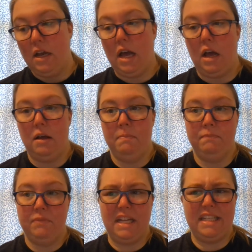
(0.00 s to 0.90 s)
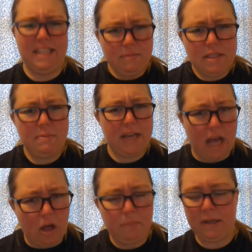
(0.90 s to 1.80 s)
It seems to be
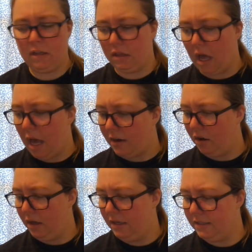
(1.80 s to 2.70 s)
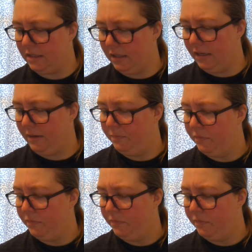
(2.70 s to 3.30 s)
helping a lot, honestly.